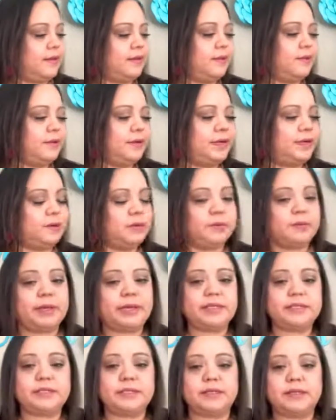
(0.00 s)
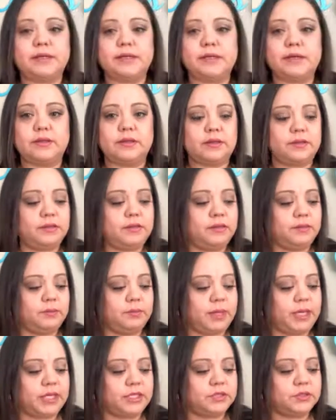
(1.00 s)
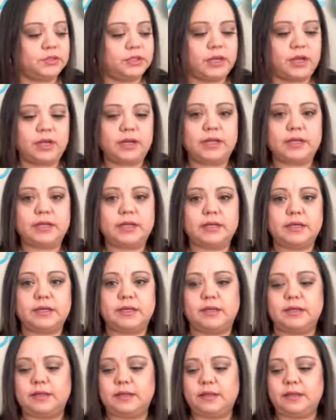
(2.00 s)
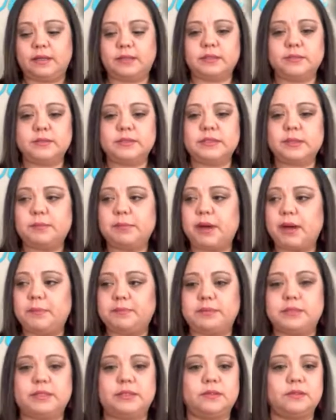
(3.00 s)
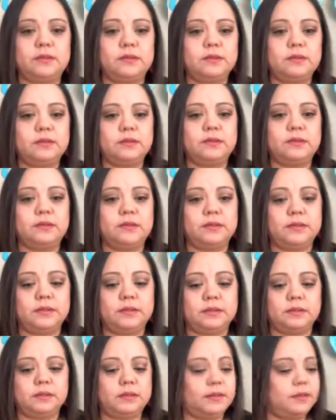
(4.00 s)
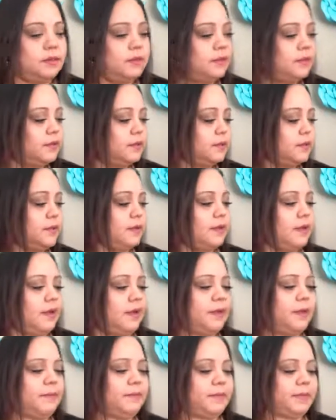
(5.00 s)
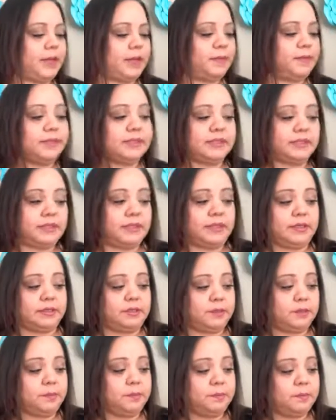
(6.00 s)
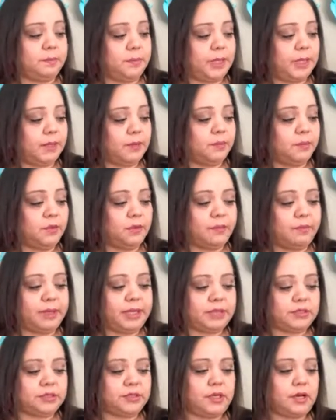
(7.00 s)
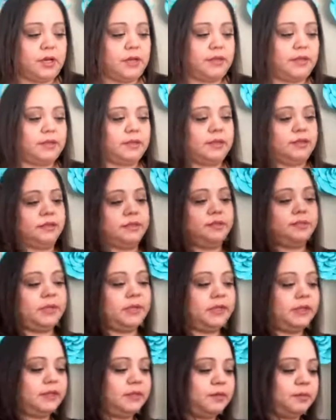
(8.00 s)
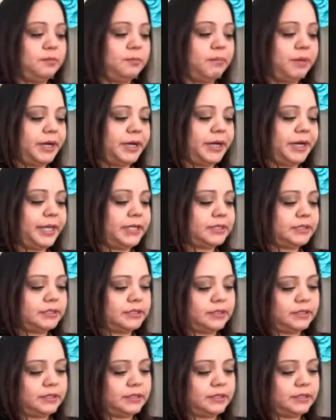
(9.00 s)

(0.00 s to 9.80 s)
We're going to be painting another patriotic. This one's a popsicle. I wasn't going to do any more patriotic this month, but